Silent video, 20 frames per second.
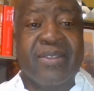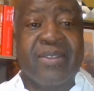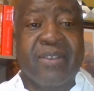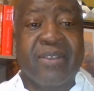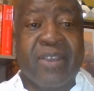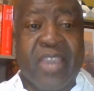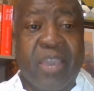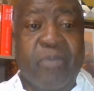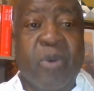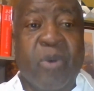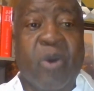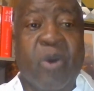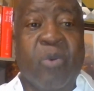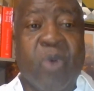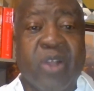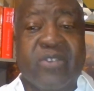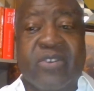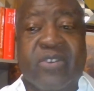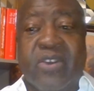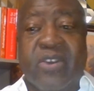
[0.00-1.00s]
Keep our
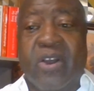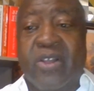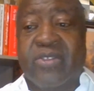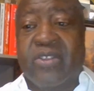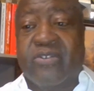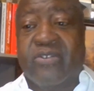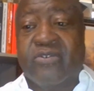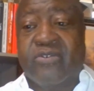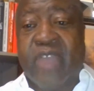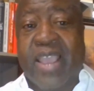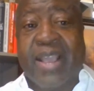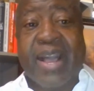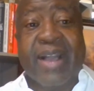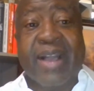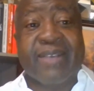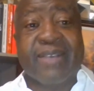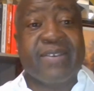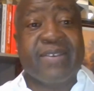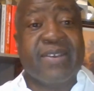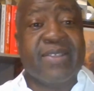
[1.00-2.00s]
watch on the strike
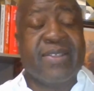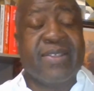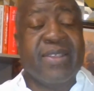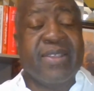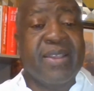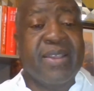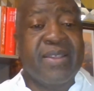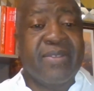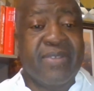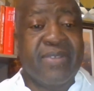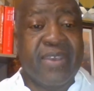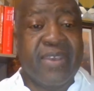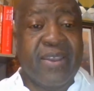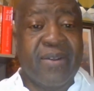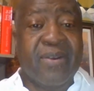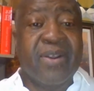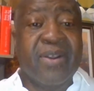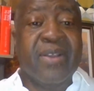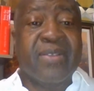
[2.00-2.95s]
action there.